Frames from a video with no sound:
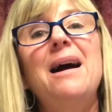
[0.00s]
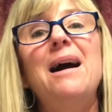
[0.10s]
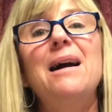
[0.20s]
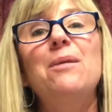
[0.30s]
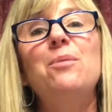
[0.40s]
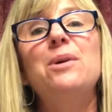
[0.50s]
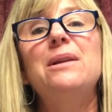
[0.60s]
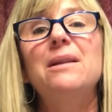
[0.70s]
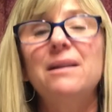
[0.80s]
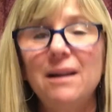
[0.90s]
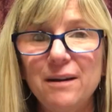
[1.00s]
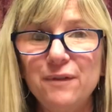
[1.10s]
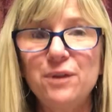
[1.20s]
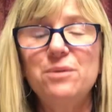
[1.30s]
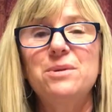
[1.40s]
I would love
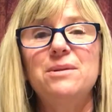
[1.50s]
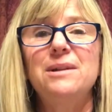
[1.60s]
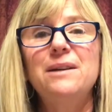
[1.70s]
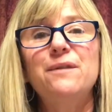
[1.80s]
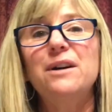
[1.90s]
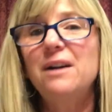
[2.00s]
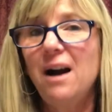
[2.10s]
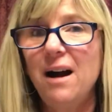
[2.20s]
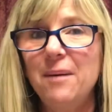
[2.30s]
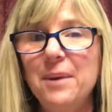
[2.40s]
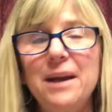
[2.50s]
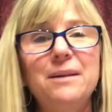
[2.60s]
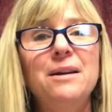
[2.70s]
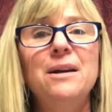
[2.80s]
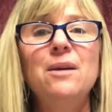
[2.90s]
you to leave a
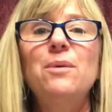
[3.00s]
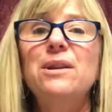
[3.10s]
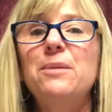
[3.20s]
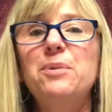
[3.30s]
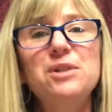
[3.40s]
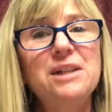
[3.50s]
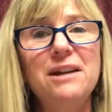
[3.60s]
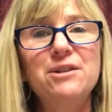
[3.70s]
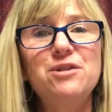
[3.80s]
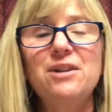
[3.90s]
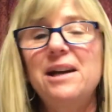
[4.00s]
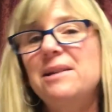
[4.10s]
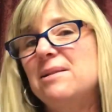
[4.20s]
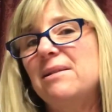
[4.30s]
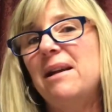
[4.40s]
comment with a percentage
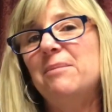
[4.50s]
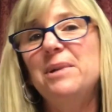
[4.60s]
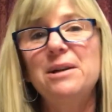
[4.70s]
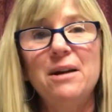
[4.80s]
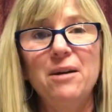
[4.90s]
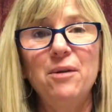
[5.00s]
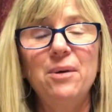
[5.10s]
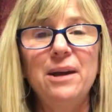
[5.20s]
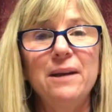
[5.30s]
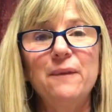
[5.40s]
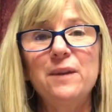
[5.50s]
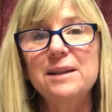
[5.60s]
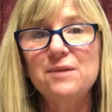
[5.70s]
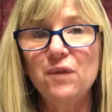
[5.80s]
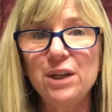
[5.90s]
rate to let me know if
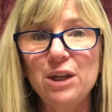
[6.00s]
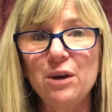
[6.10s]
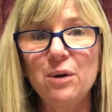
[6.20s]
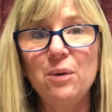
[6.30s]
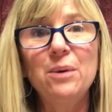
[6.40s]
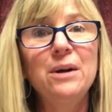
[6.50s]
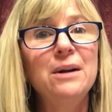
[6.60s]
this video